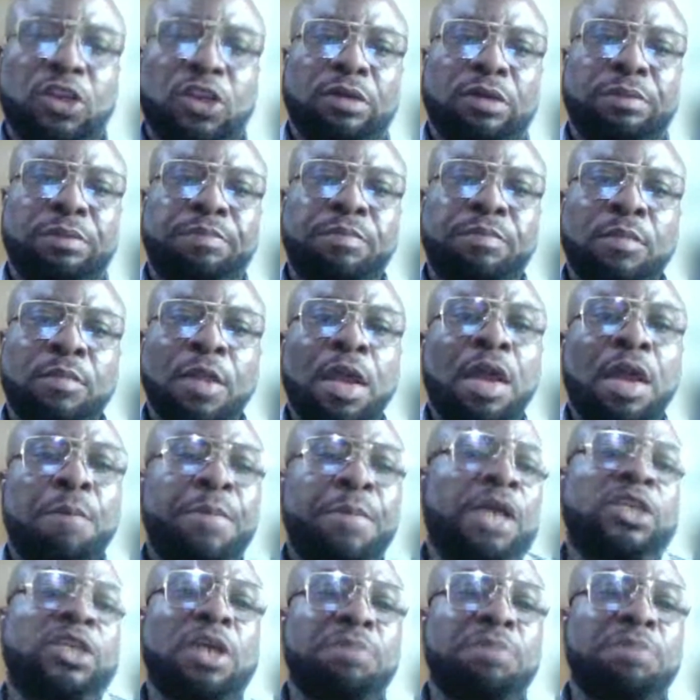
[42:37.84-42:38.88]
But sometimes
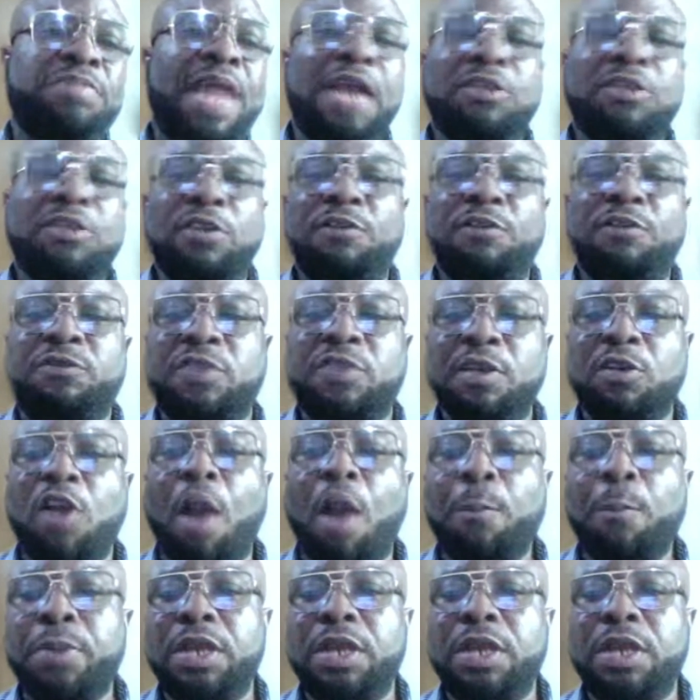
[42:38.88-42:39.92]
you've seen companies that
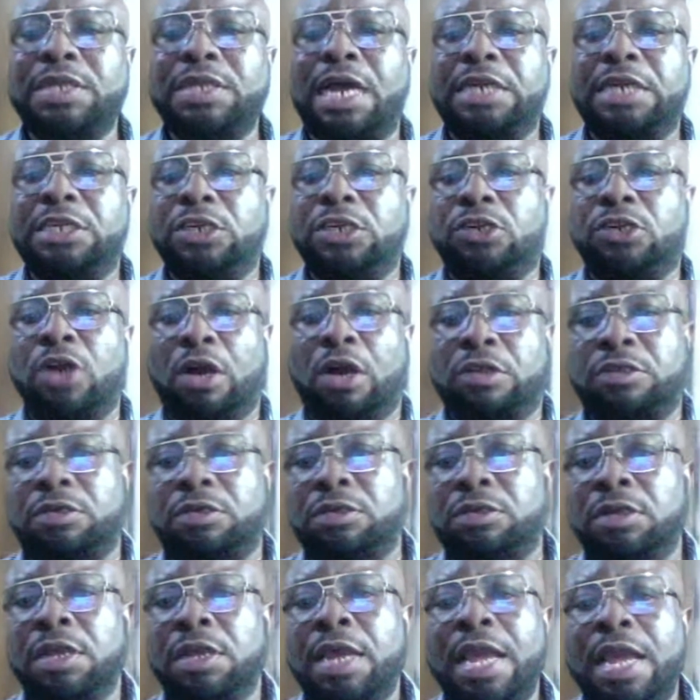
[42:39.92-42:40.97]
deduct, I
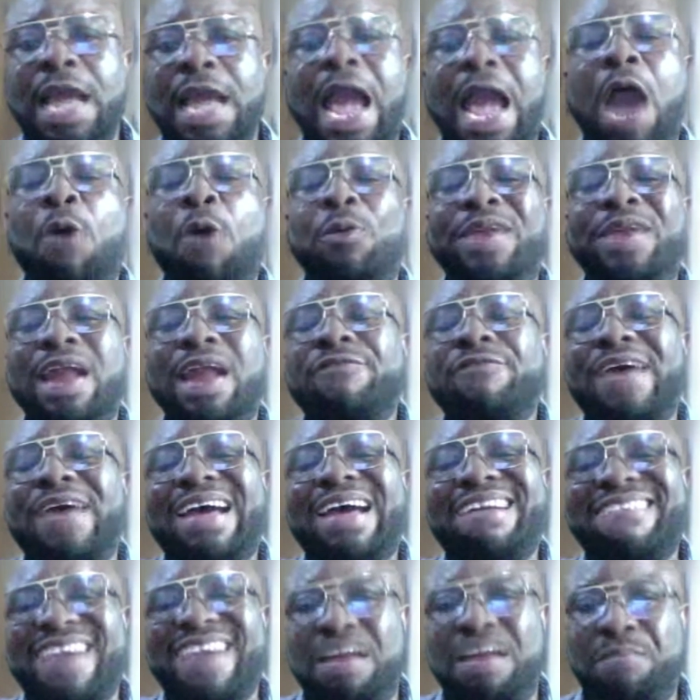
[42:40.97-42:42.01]
will never remit
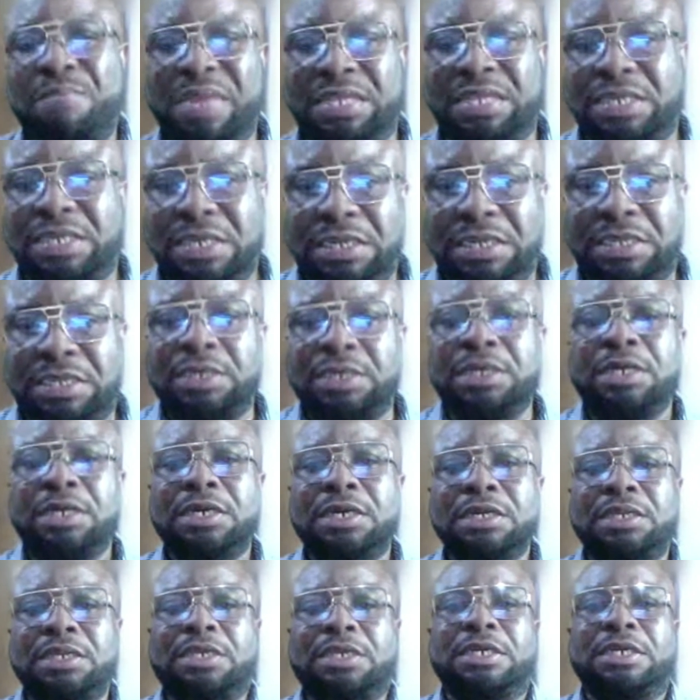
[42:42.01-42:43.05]
it till
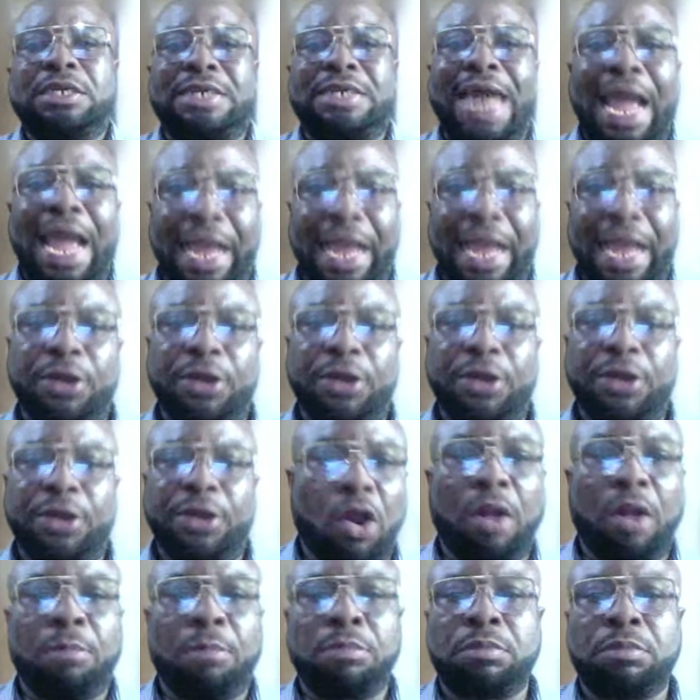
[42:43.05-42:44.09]
thy kingdom come.
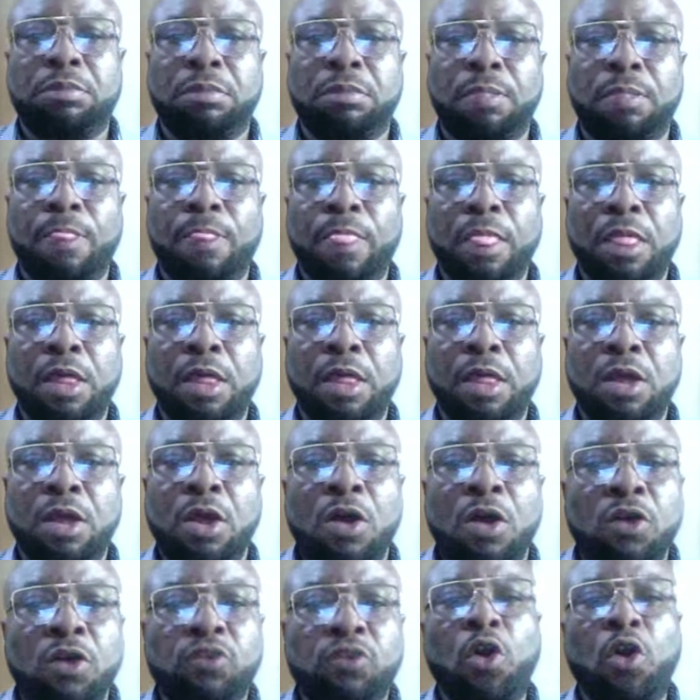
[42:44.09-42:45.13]
So
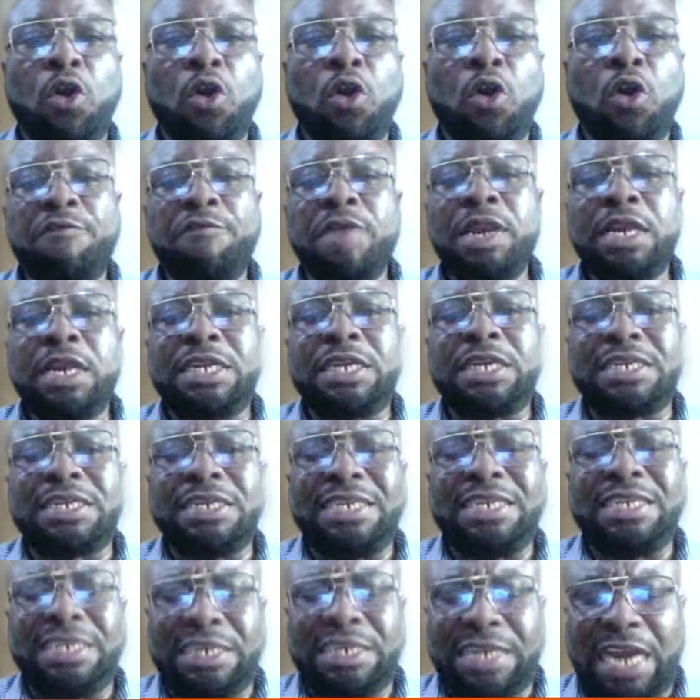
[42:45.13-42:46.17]
given the
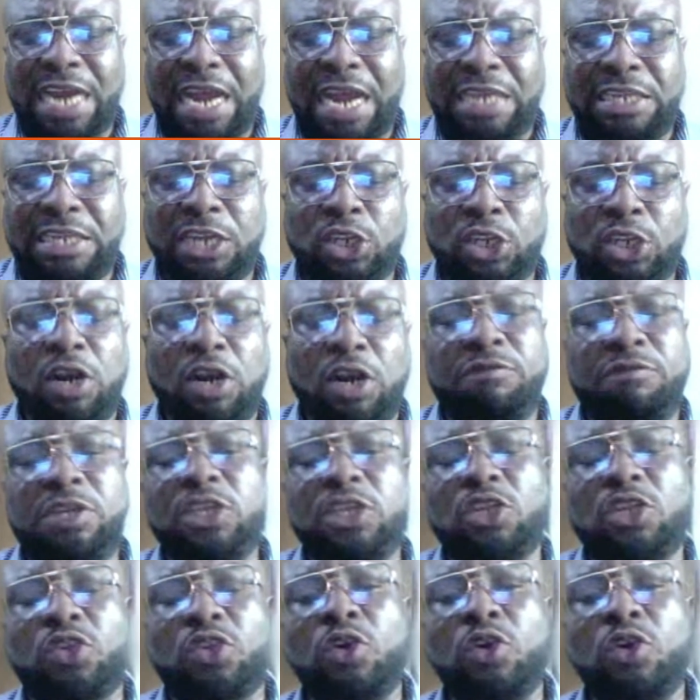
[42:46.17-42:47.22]
digitalization of this whole
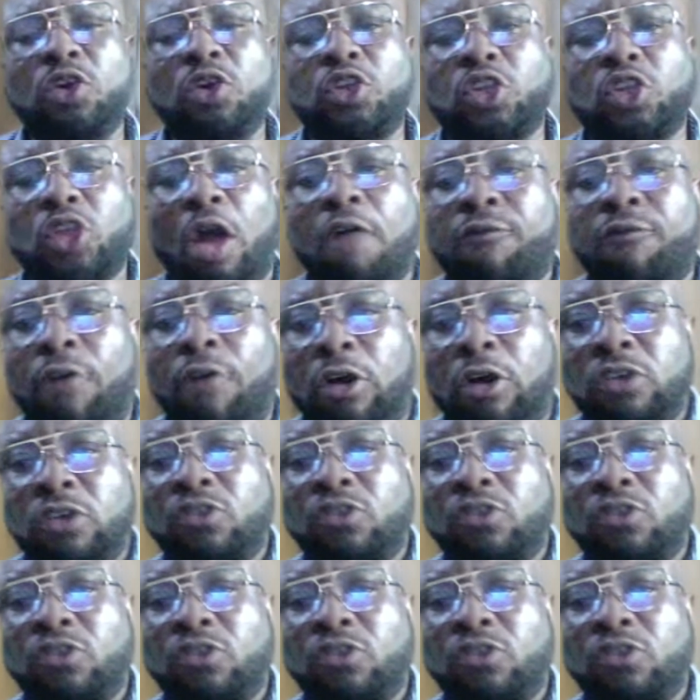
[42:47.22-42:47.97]
stuff also,